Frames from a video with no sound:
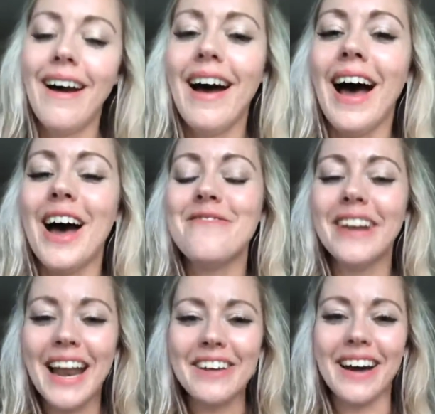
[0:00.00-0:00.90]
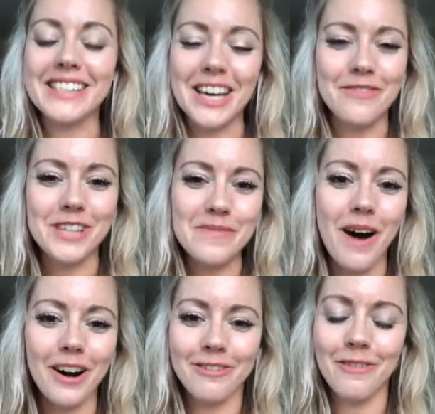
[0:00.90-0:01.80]
But anyway, so
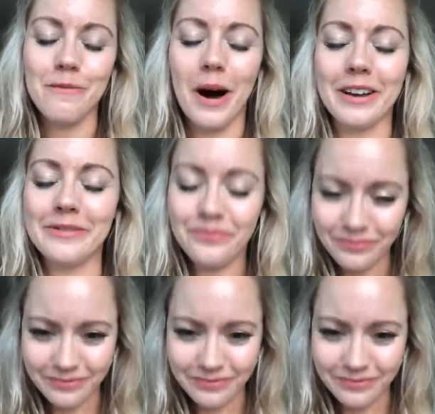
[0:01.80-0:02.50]
Mark won